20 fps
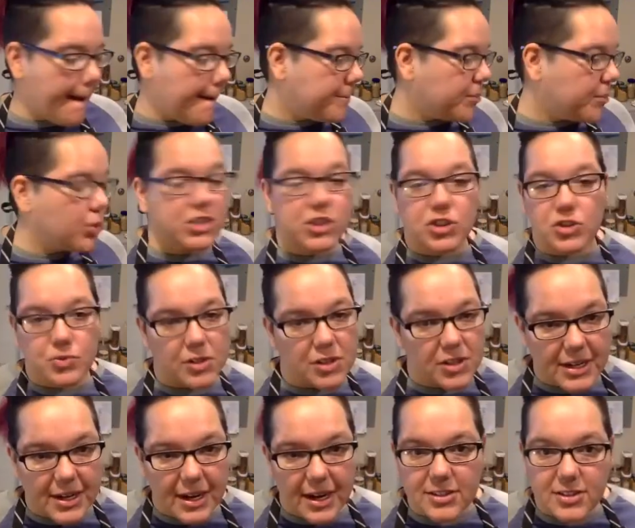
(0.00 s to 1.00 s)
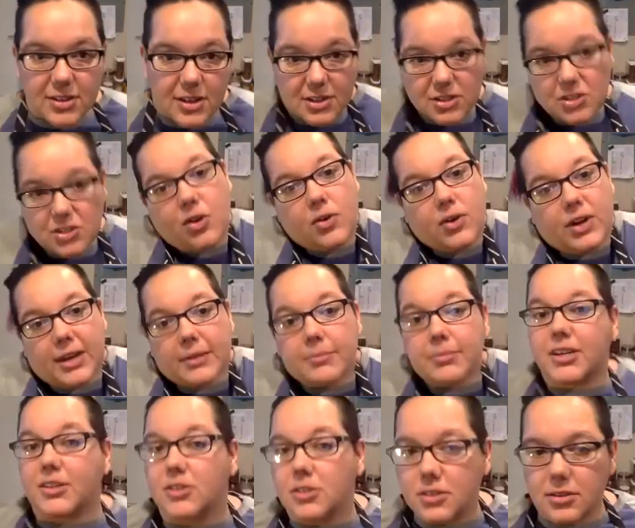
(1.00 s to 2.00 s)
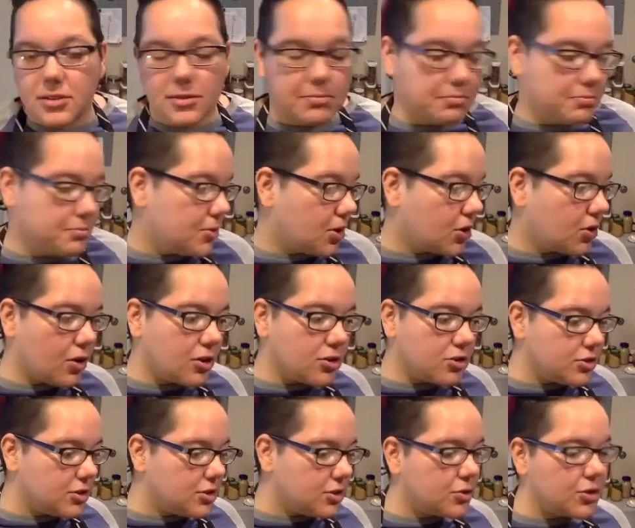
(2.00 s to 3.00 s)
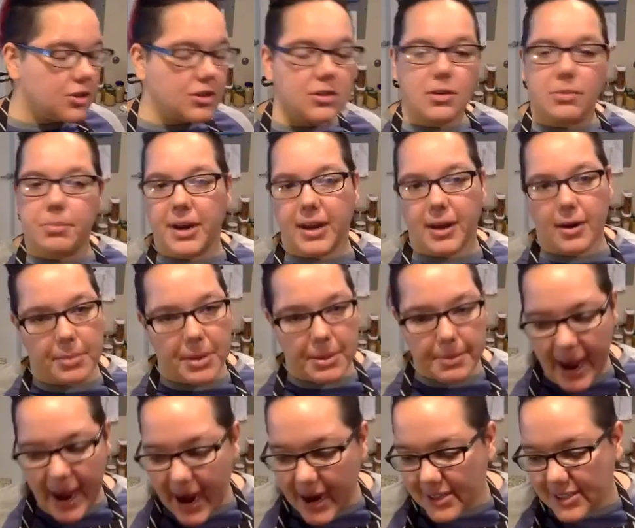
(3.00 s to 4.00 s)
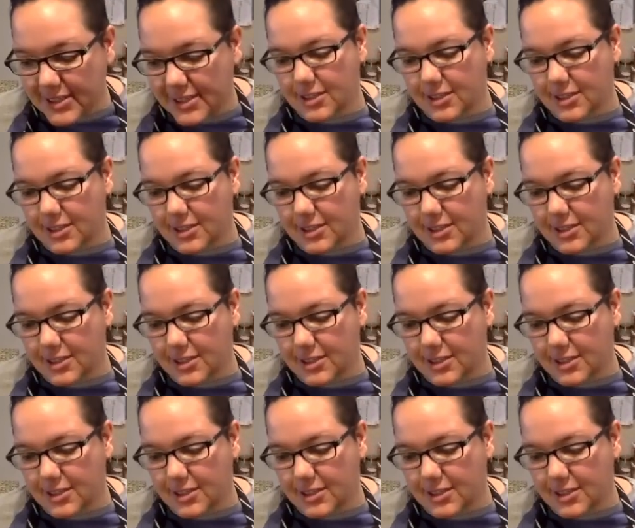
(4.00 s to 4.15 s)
which is really nice on a snow day because the grocery stores are going to be packed.